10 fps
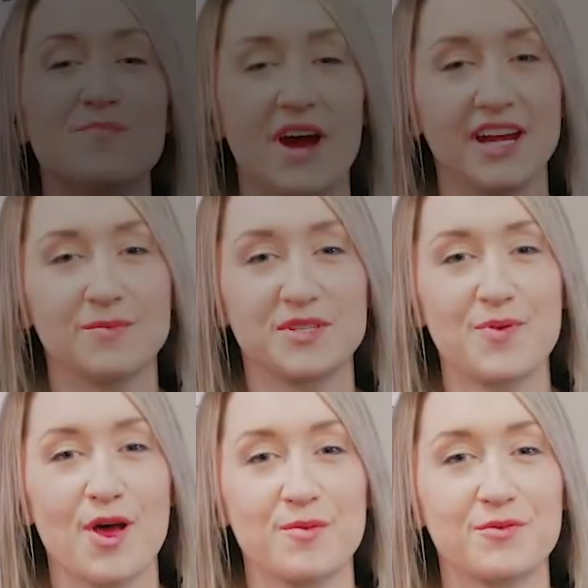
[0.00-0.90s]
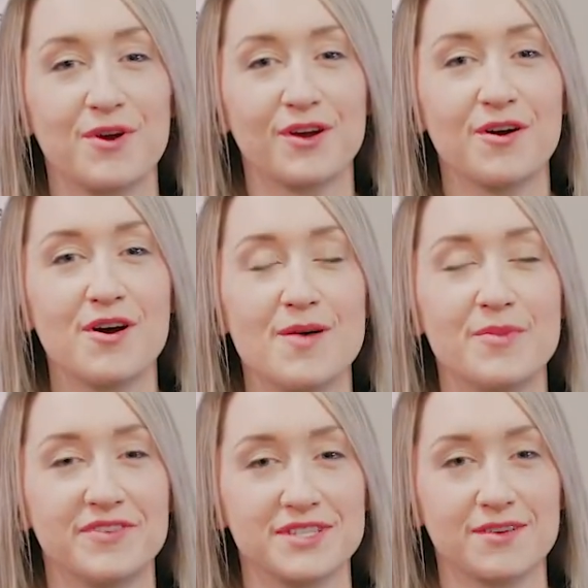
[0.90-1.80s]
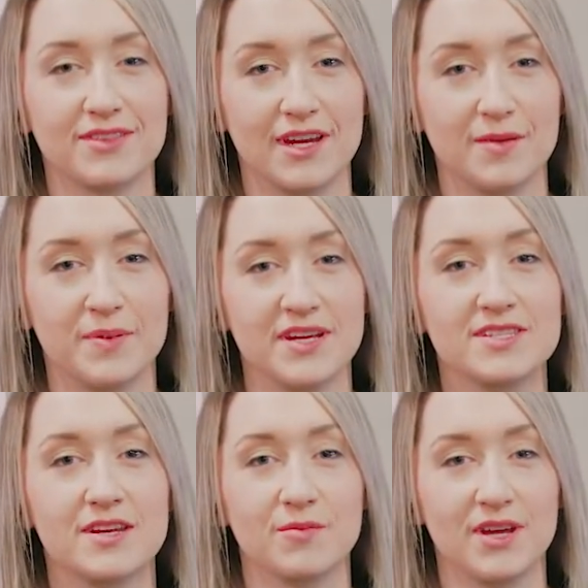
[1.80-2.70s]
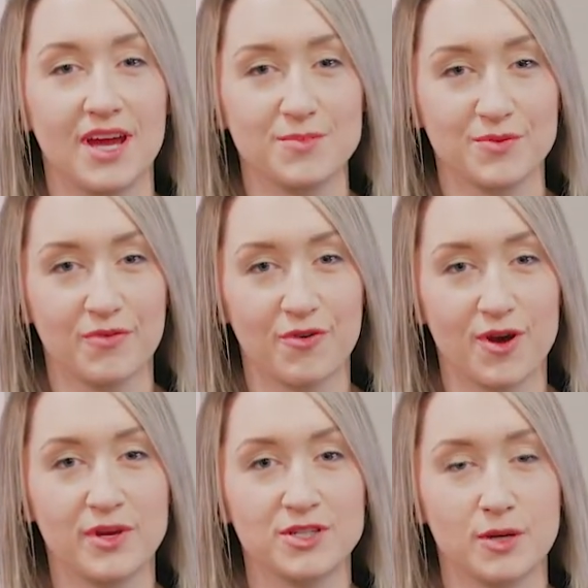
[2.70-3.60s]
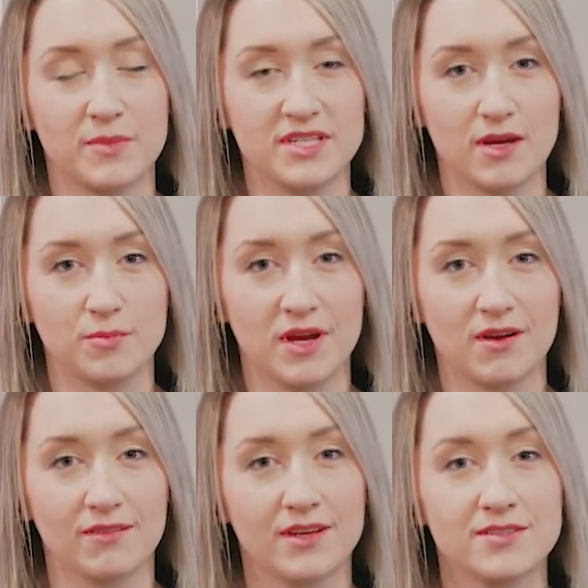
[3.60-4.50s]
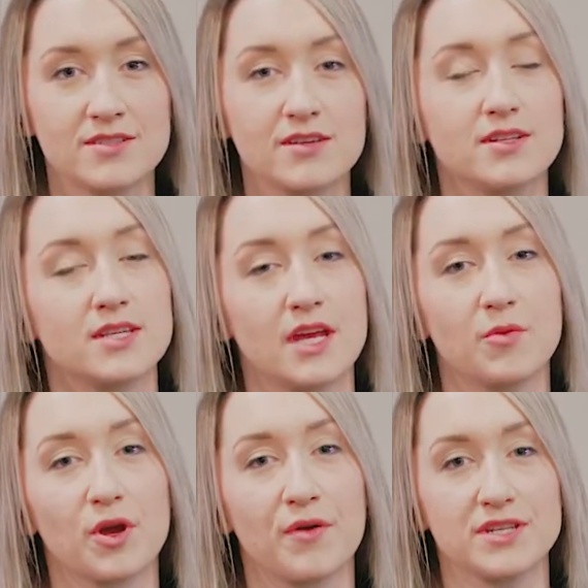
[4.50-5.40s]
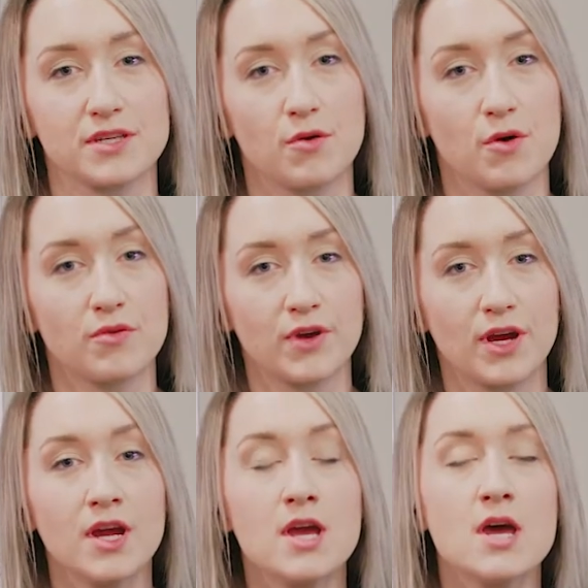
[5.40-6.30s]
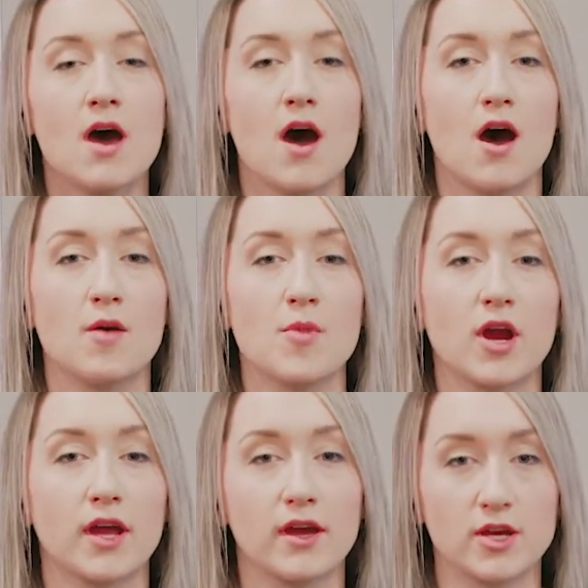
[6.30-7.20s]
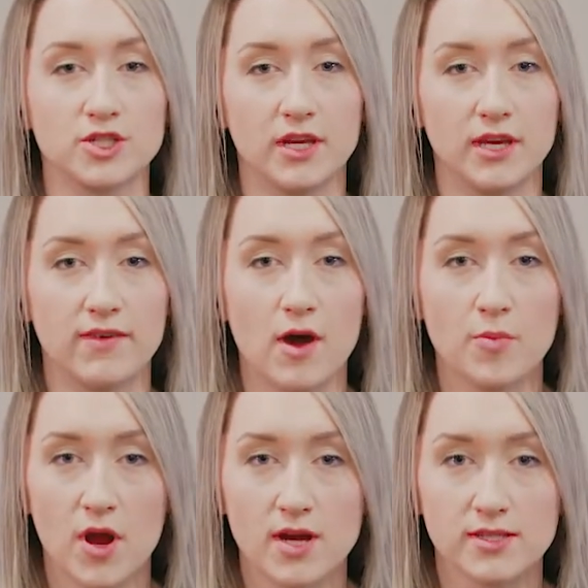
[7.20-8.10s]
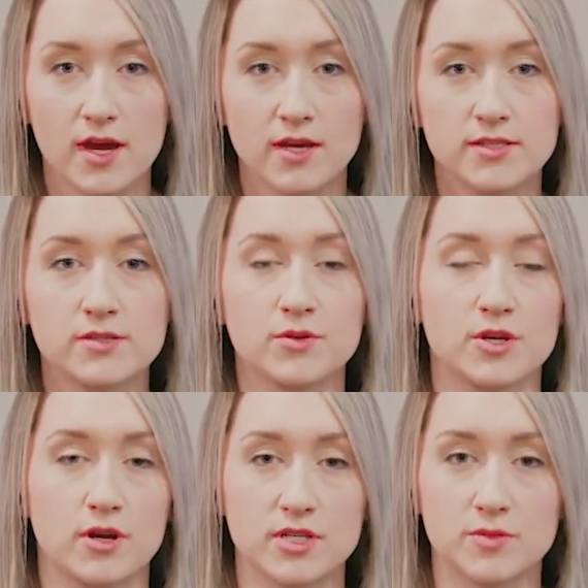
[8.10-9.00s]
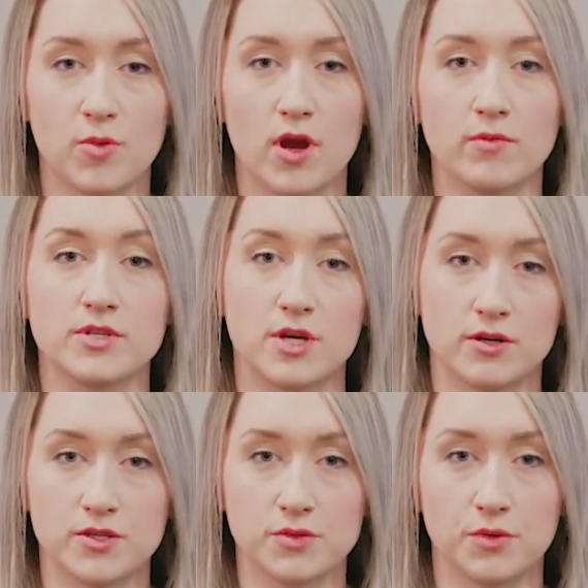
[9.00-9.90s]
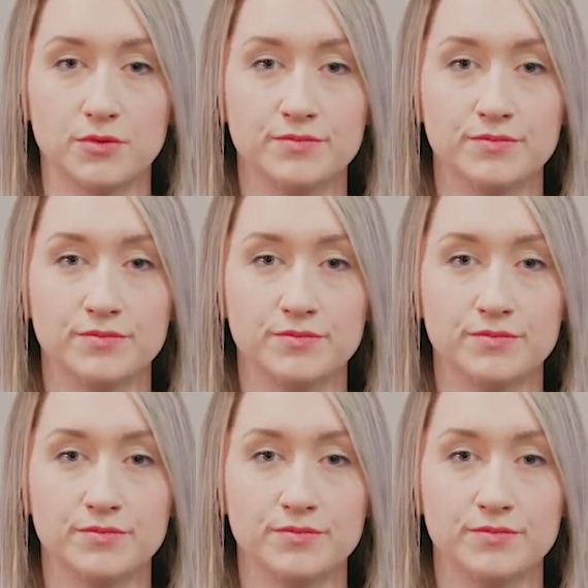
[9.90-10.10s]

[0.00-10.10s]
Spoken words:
My name is Paula McCorkle. I'm a physical therapist at Rehab to Perform in Germantown, Maryland. And today we're going to go over our concussion eval process, return to sport, return to school.